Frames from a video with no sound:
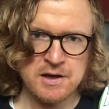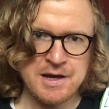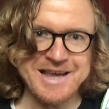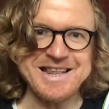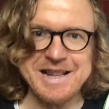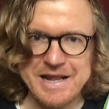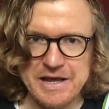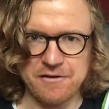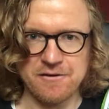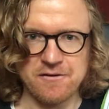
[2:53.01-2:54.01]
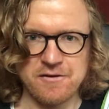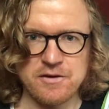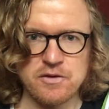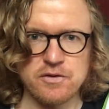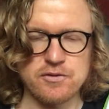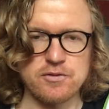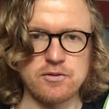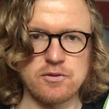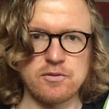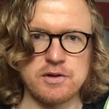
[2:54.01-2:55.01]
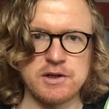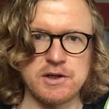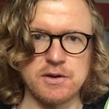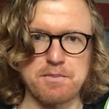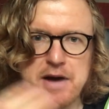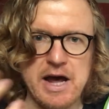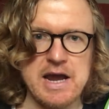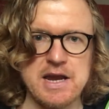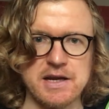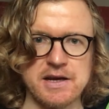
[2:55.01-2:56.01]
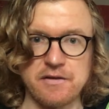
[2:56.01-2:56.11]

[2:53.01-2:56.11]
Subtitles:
and less through your mind,